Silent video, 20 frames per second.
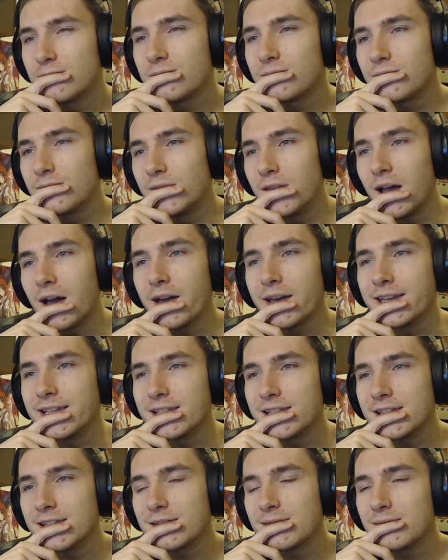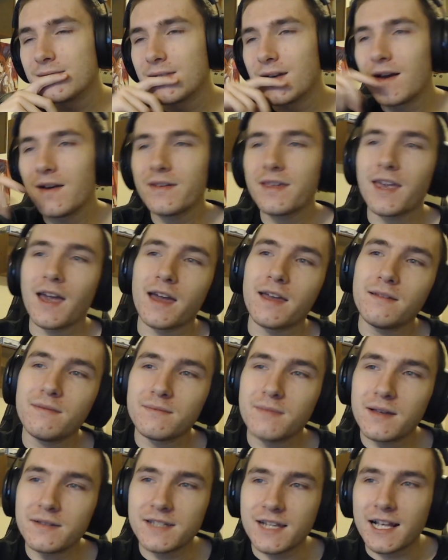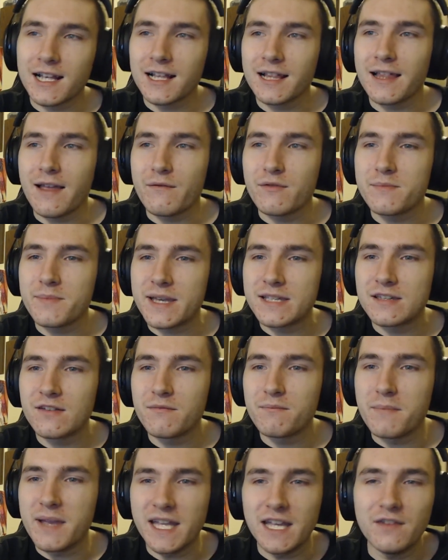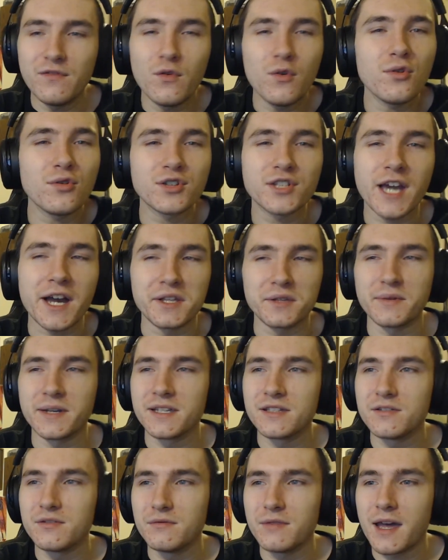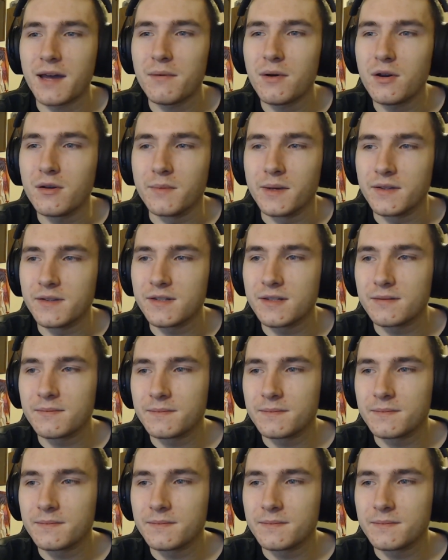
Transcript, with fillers: Nice. Okay, that was a clever bit of mini foreshadowing to that moment.